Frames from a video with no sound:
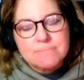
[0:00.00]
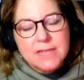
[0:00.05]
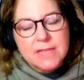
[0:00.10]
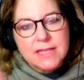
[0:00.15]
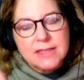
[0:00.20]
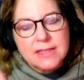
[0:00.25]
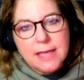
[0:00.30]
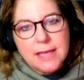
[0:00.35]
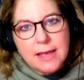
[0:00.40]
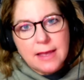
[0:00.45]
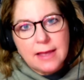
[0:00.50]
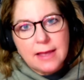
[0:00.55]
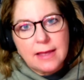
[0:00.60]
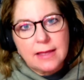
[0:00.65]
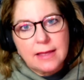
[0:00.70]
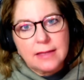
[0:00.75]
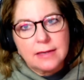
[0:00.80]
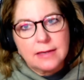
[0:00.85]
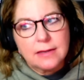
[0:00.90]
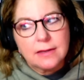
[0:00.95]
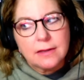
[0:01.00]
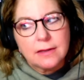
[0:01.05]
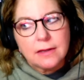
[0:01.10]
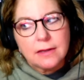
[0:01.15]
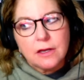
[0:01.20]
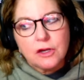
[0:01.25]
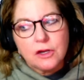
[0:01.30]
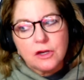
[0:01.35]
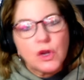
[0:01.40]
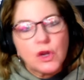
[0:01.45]
that
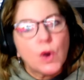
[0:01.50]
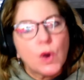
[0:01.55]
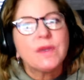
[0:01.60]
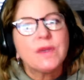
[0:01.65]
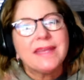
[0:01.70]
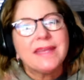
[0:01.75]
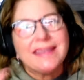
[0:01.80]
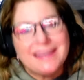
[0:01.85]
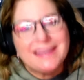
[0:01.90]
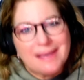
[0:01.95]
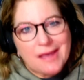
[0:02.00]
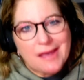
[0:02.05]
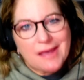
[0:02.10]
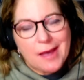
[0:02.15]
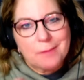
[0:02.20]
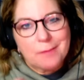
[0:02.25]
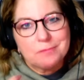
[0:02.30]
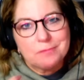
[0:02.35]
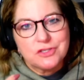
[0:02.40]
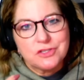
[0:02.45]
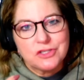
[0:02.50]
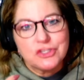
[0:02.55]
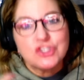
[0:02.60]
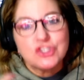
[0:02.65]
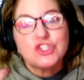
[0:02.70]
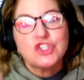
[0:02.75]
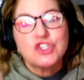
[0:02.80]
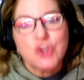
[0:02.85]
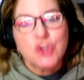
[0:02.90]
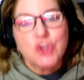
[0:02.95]
Cody kept
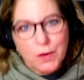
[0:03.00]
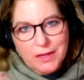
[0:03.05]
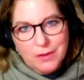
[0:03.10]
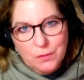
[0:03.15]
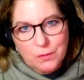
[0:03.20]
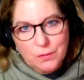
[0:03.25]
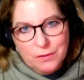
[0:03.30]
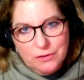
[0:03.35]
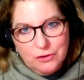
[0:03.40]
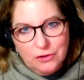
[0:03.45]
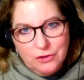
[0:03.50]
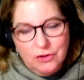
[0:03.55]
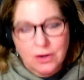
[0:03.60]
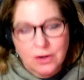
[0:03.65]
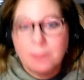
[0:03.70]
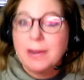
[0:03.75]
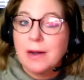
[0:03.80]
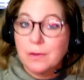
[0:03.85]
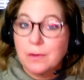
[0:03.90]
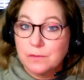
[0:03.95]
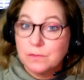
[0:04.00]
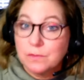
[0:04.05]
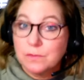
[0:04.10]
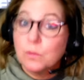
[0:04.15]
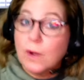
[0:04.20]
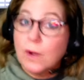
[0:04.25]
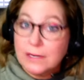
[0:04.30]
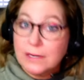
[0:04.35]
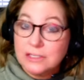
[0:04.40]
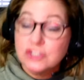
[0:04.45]
joking with her about
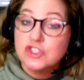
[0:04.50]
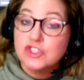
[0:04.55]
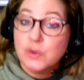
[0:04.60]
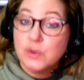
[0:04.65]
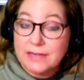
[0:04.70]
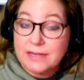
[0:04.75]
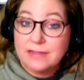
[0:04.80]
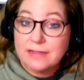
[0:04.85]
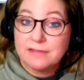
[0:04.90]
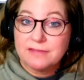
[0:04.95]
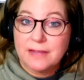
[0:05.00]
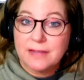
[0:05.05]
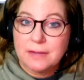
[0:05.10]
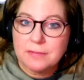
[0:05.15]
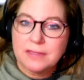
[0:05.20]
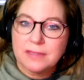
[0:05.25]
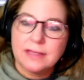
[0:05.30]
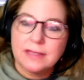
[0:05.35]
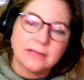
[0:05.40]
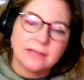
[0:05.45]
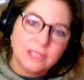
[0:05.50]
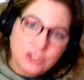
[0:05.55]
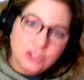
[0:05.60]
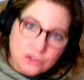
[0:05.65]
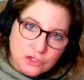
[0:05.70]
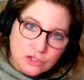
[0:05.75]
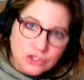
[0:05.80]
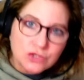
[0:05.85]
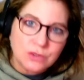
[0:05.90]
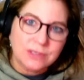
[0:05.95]
joining the family. Like, you
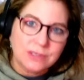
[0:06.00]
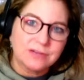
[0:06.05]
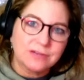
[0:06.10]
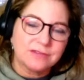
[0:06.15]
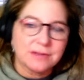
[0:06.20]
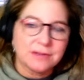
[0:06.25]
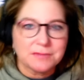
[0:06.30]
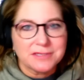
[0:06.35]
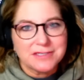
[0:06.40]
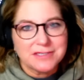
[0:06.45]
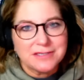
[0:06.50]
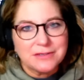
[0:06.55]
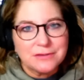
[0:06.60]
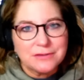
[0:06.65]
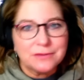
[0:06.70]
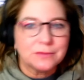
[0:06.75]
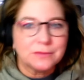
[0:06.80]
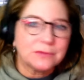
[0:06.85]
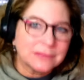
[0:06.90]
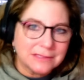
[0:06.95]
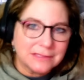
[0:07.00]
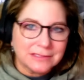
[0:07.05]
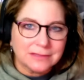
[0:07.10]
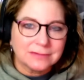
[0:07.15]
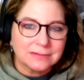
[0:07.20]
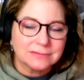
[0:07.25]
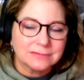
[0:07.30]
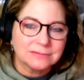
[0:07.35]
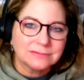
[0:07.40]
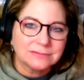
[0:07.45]
should join our family too, you
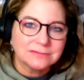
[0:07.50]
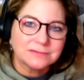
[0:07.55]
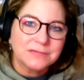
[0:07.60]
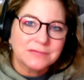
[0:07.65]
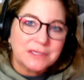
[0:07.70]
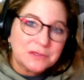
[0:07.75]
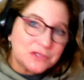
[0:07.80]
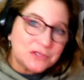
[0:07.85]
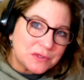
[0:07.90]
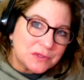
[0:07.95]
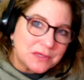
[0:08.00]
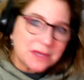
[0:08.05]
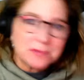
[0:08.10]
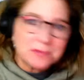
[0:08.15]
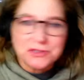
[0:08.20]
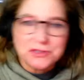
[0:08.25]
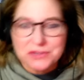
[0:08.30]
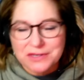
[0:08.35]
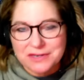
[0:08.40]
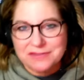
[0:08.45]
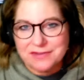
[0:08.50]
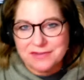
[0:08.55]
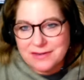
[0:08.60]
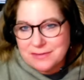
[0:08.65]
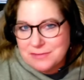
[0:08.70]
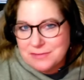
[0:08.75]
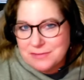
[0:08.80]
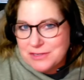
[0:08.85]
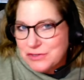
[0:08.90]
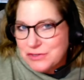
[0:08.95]
know. Why don't you come join our
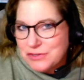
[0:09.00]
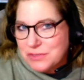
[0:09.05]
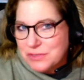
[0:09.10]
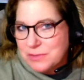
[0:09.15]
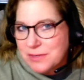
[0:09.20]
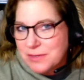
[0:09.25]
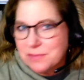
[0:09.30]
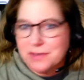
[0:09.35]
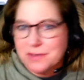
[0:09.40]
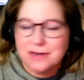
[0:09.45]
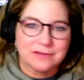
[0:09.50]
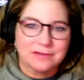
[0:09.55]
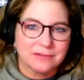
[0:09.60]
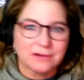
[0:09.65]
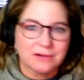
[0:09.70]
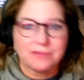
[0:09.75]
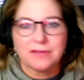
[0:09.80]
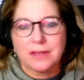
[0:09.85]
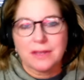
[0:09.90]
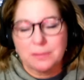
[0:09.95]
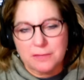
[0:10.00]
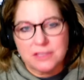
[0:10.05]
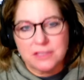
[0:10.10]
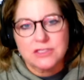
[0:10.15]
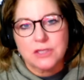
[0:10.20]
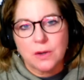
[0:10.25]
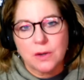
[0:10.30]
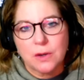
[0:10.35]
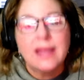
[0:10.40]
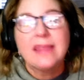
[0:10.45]
family? You should be a part of our family.
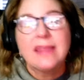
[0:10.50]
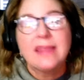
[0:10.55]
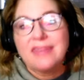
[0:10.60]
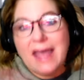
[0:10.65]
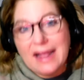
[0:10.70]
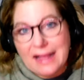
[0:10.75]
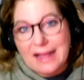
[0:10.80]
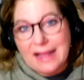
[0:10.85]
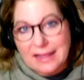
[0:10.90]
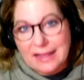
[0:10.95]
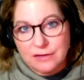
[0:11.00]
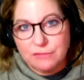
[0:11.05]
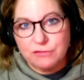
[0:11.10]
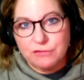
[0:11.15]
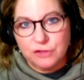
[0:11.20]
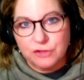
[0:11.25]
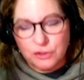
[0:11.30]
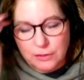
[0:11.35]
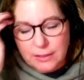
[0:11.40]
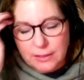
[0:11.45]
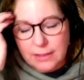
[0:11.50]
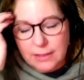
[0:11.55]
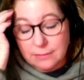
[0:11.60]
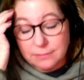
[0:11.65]
So that kind of flirting.